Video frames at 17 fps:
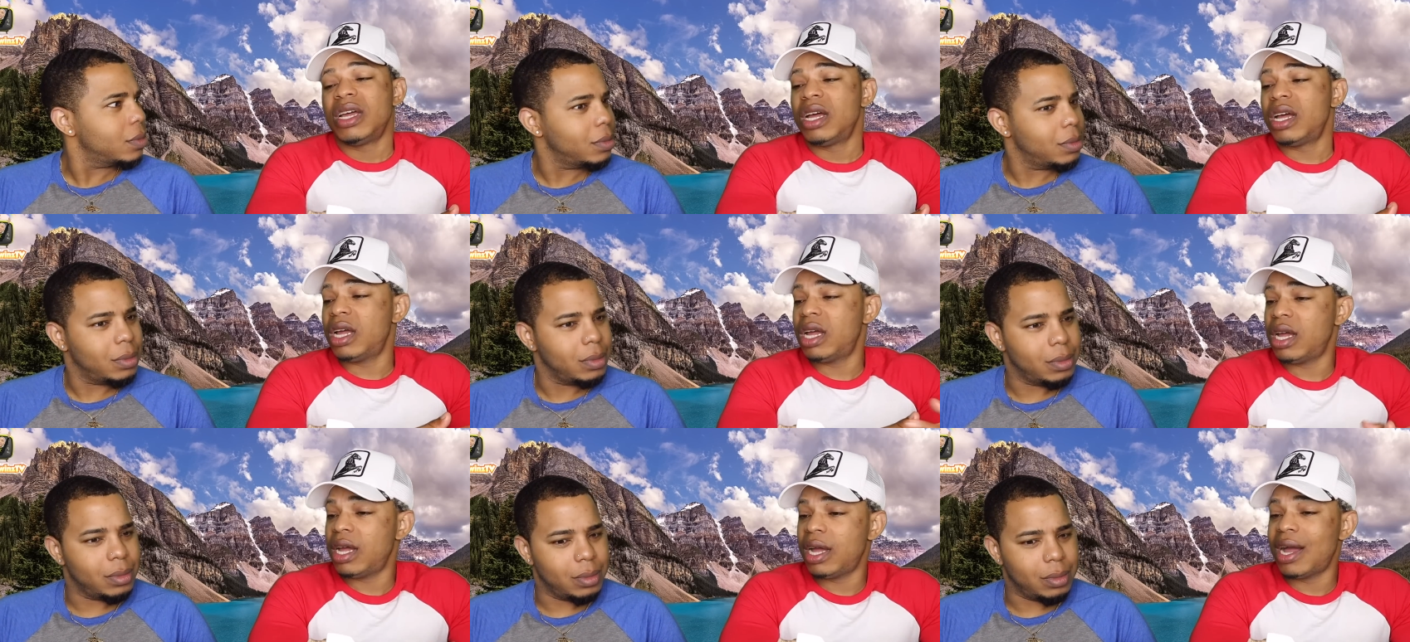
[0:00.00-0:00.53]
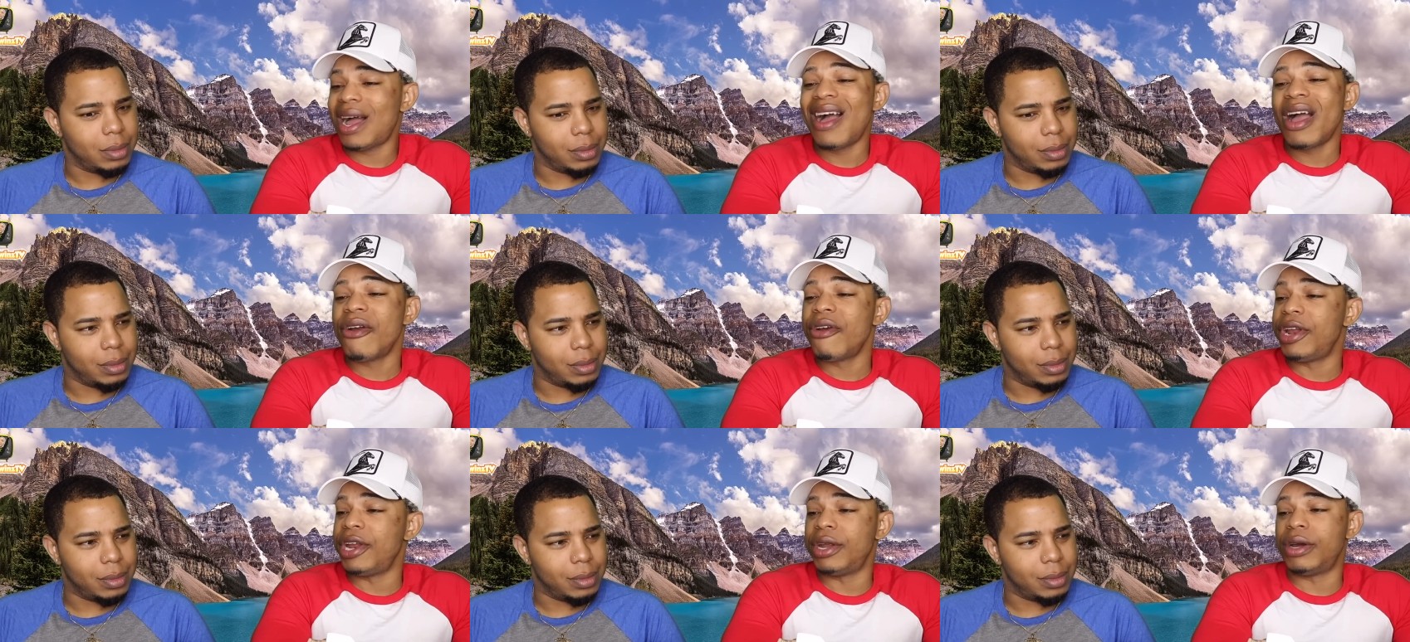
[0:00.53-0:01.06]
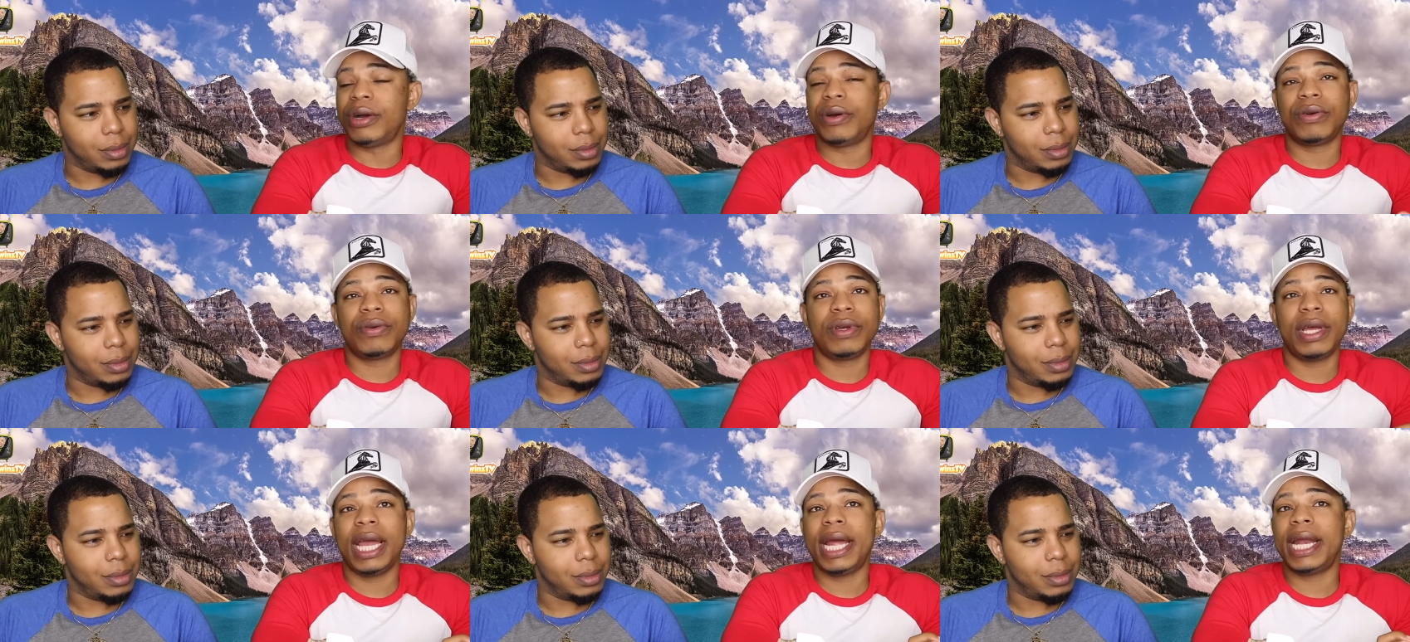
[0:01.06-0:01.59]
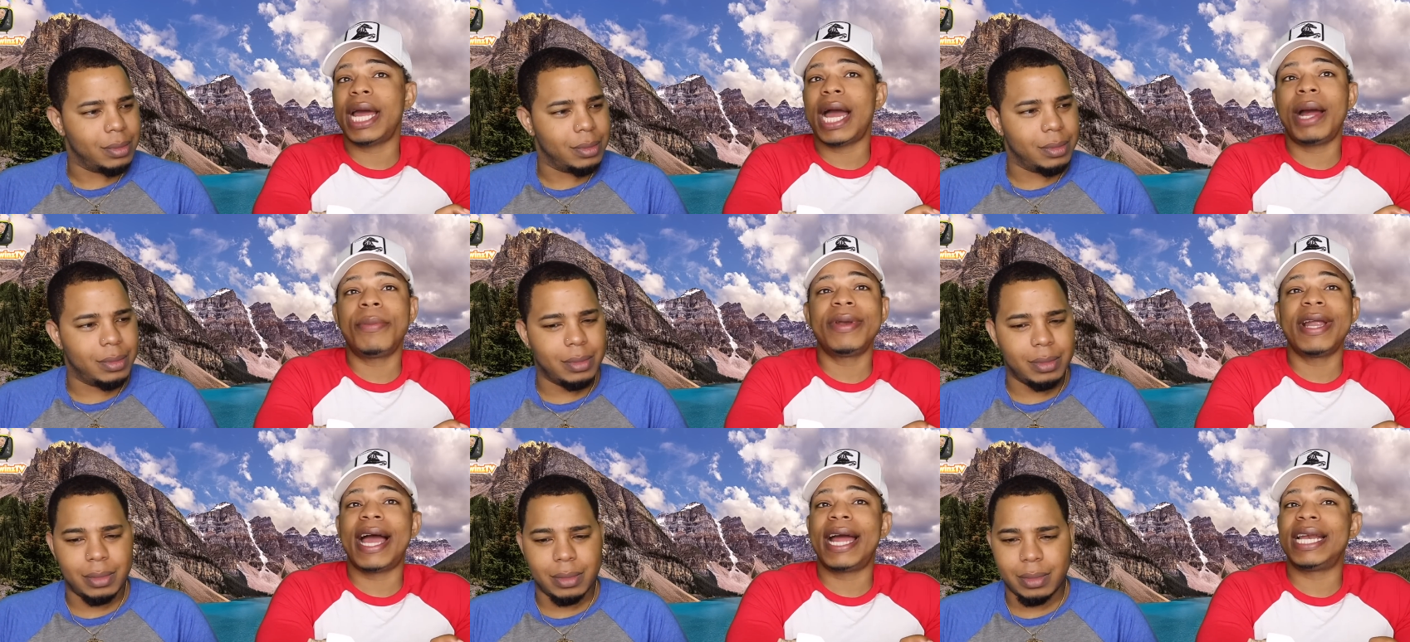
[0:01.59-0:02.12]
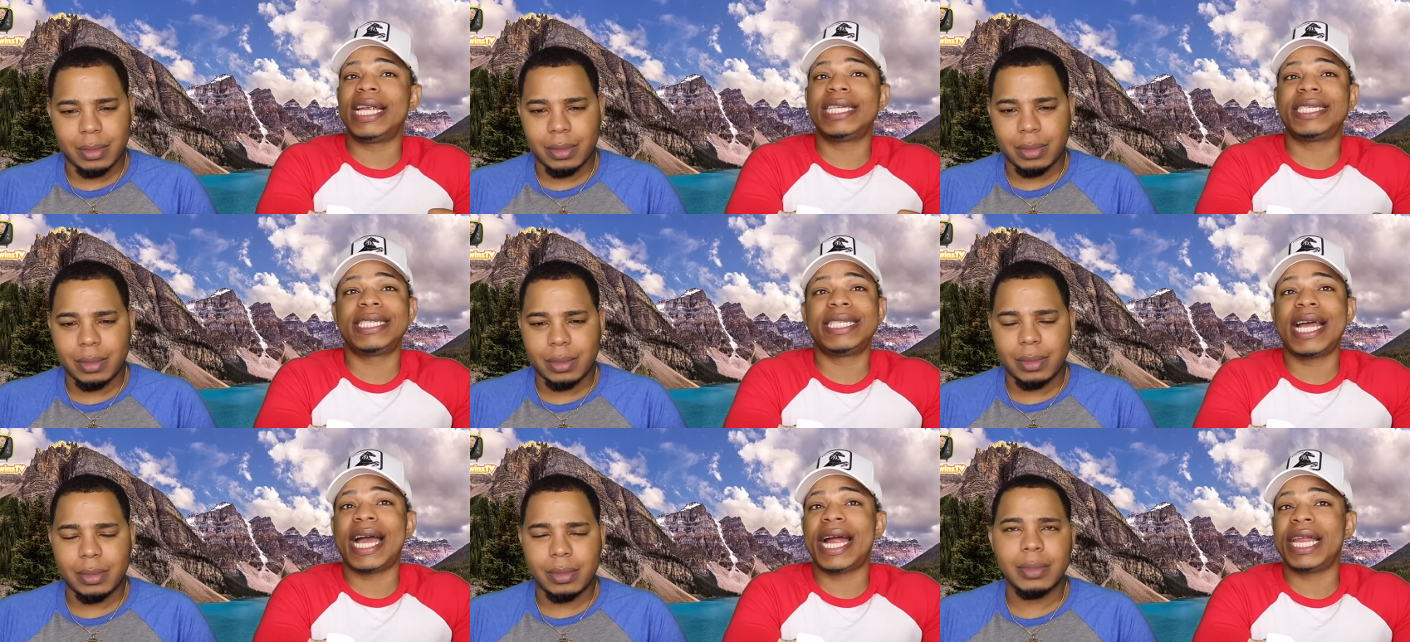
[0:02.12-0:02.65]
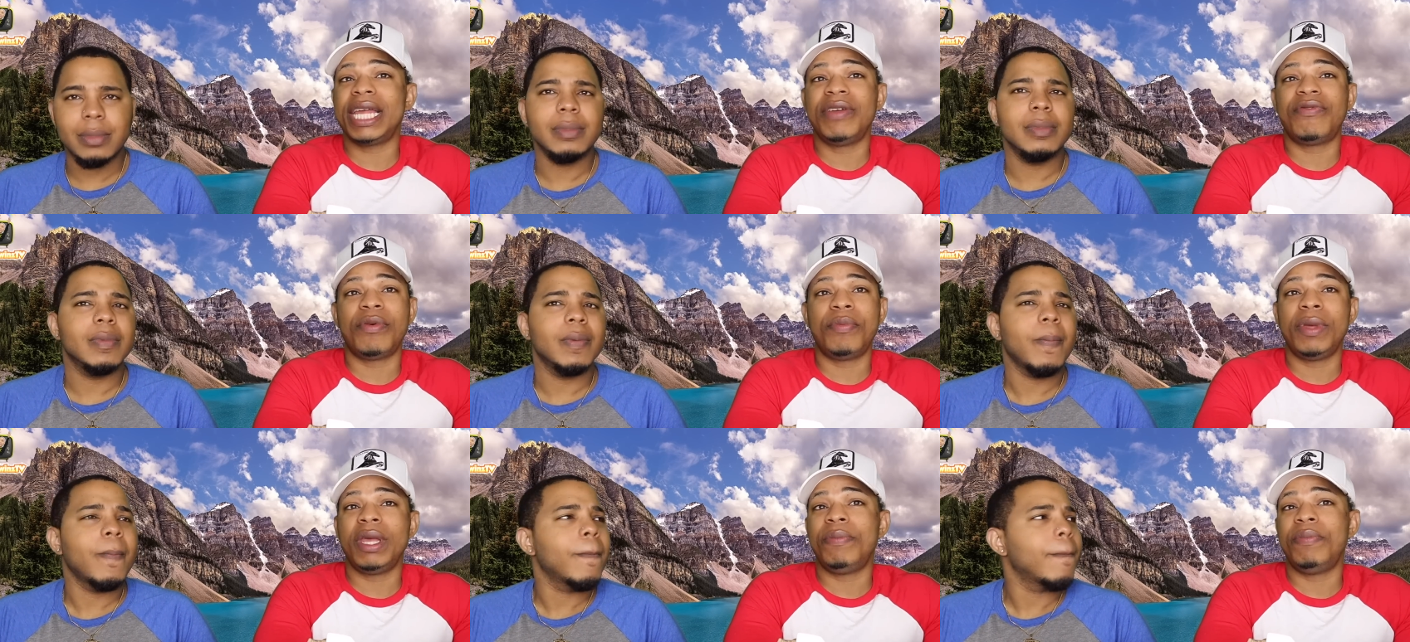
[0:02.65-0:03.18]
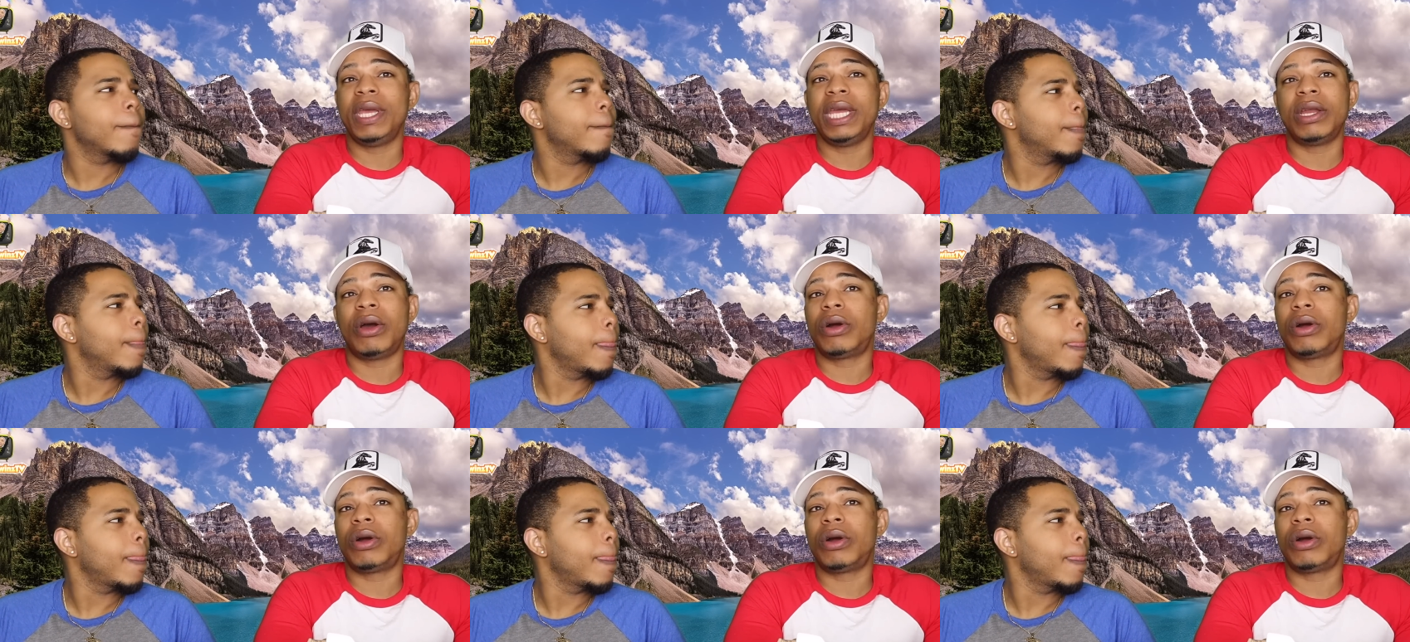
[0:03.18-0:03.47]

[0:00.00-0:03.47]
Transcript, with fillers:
Speaker 1: I already know. And I'm not, this is not even me being